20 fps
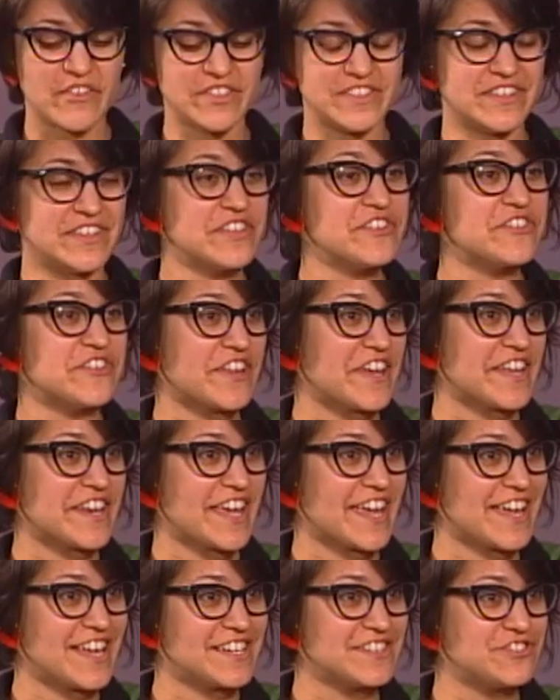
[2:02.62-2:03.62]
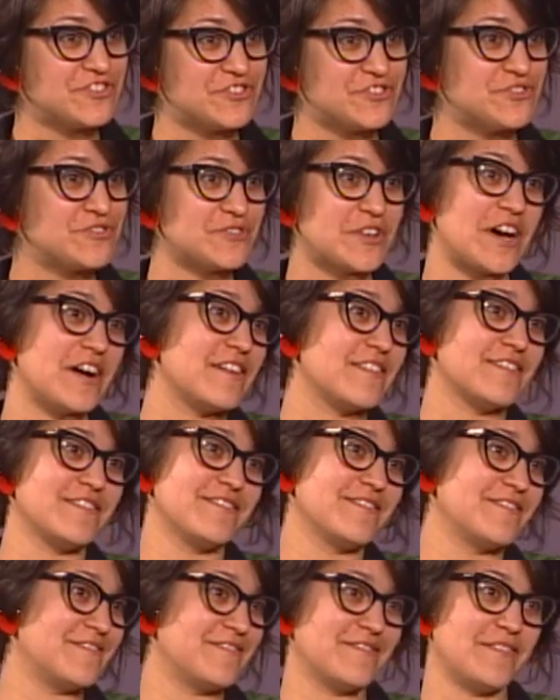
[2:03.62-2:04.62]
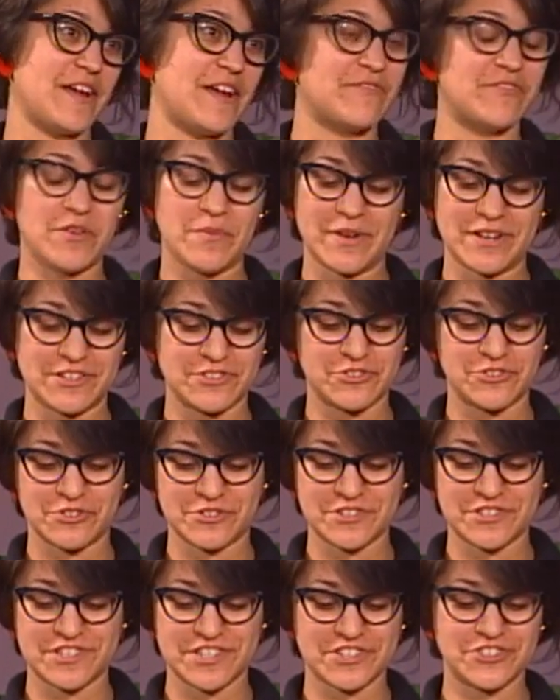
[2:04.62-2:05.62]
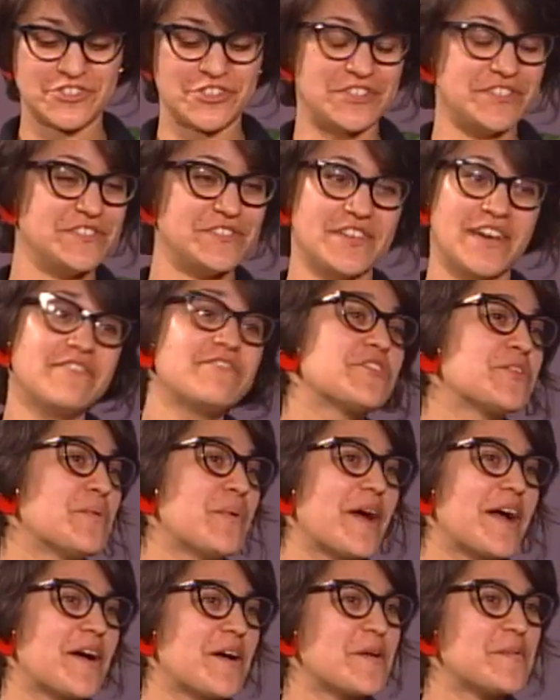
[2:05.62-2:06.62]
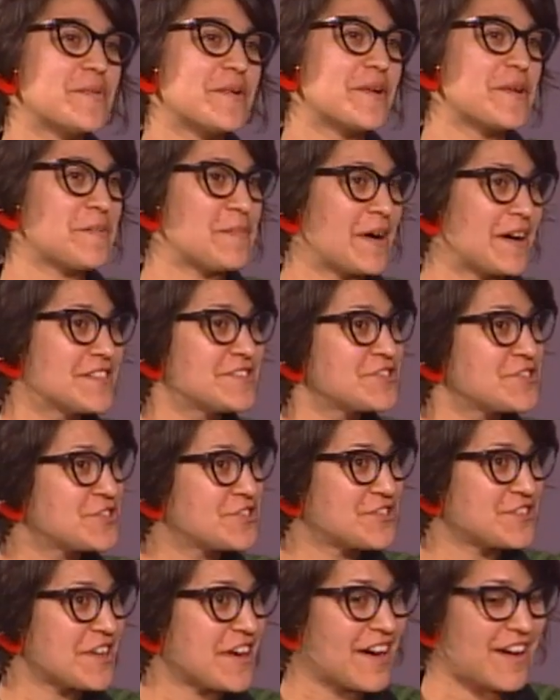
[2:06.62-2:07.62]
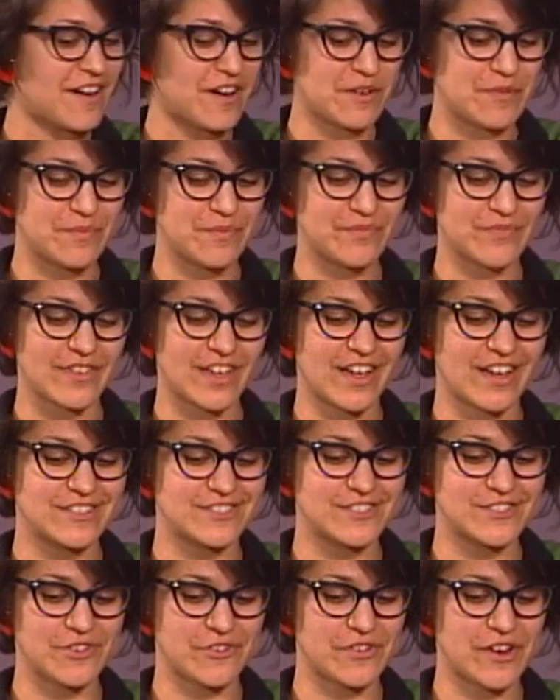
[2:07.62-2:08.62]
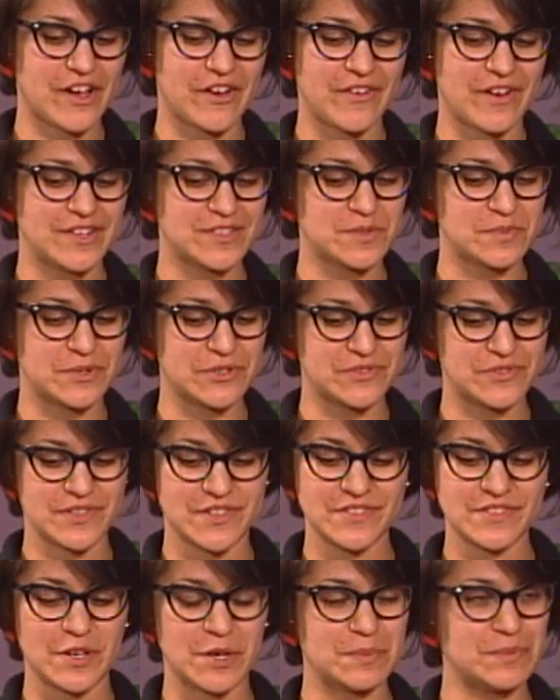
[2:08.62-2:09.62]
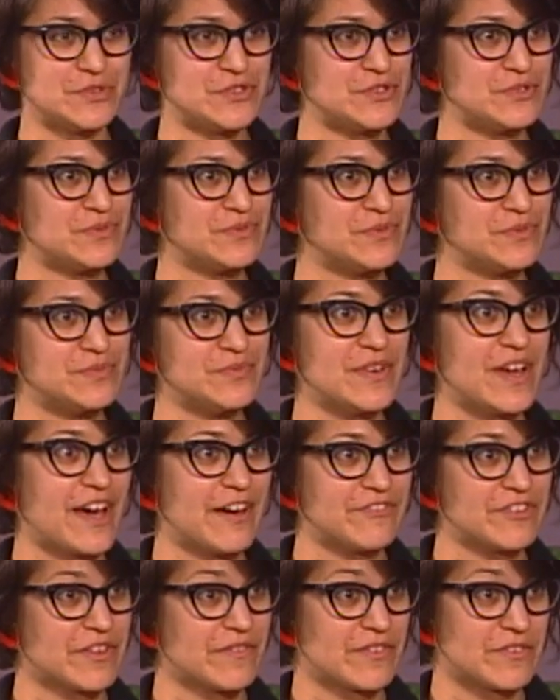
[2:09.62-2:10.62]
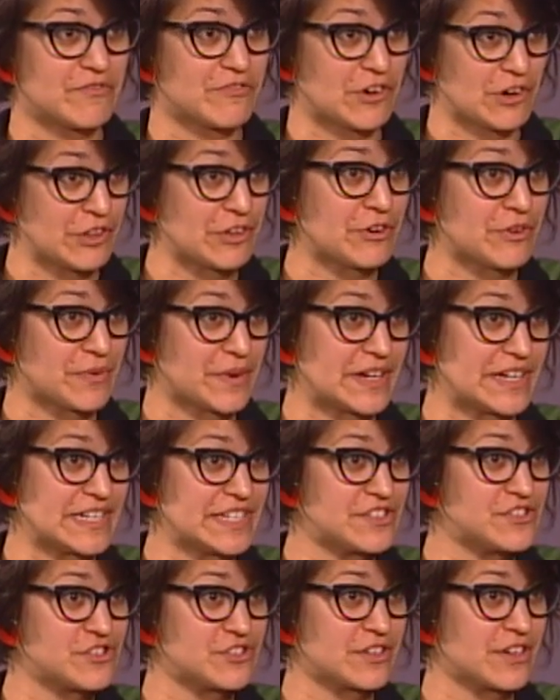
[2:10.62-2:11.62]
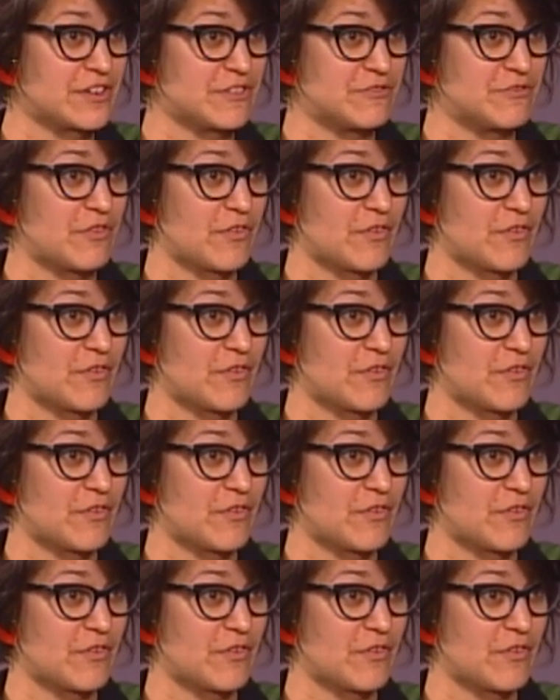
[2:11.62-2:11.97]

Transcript: in the internet age, uh, mm-hmm. everybody's jurisdiction is everywhere, pretty much. That's right. Um, and yeah. so now I suppose this helps you have an even further reach of